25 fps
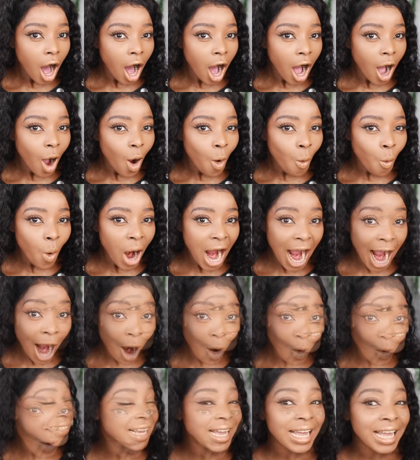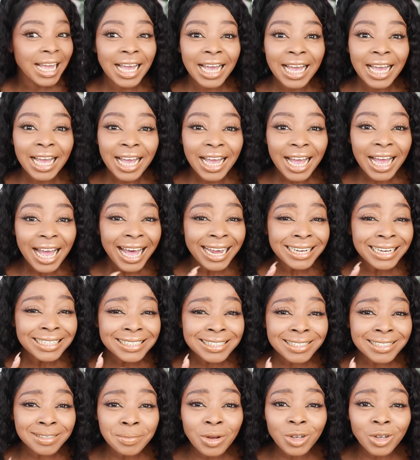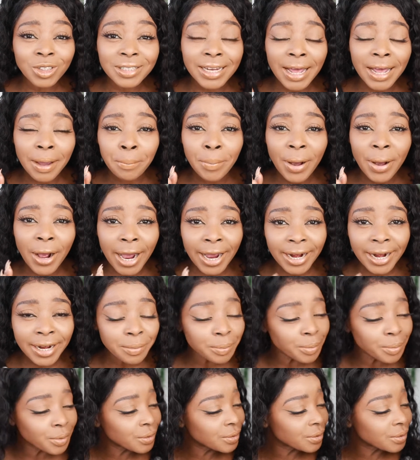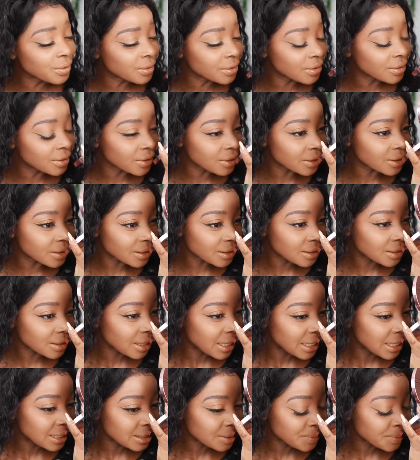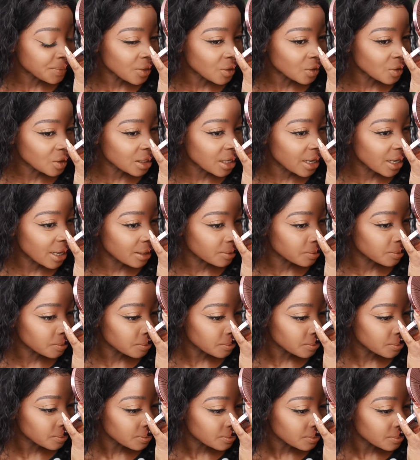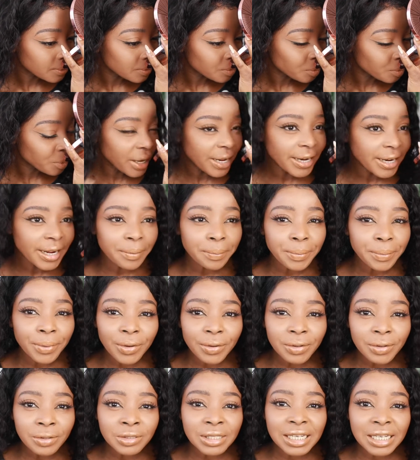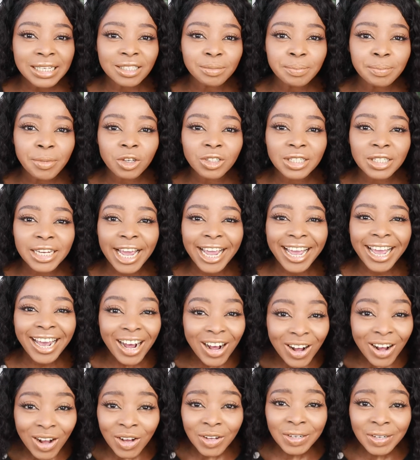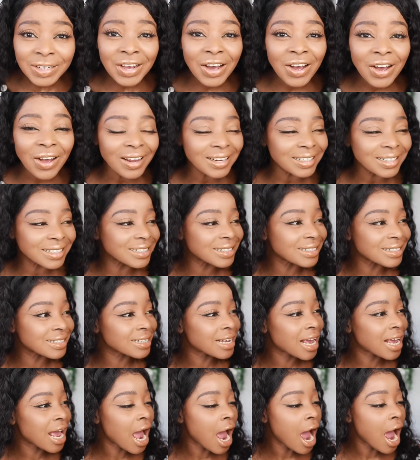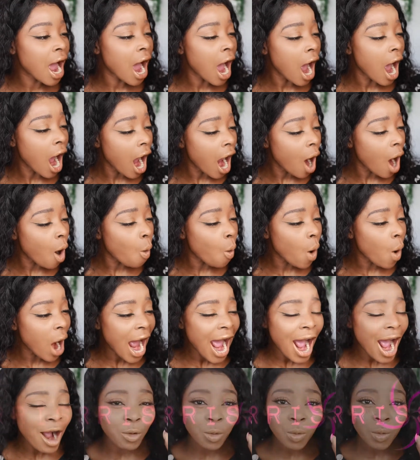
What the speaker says: Wow. And it smells like pineapples. It smells like pineapples. It smells like coconut. Wow.